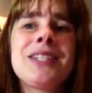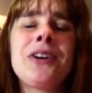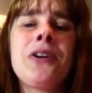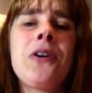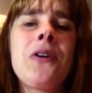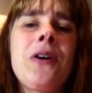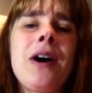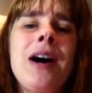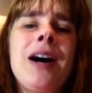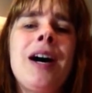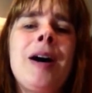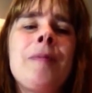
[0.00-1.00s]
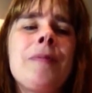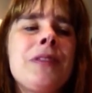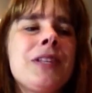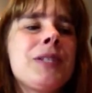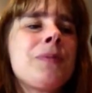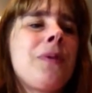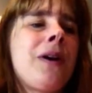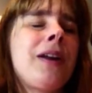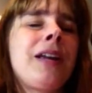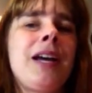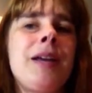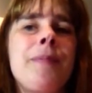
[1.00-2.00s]
So um, this
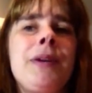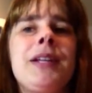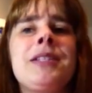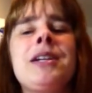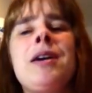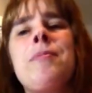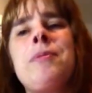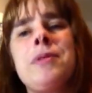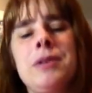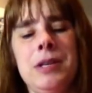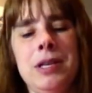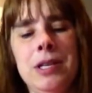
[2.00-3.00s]
one I picked up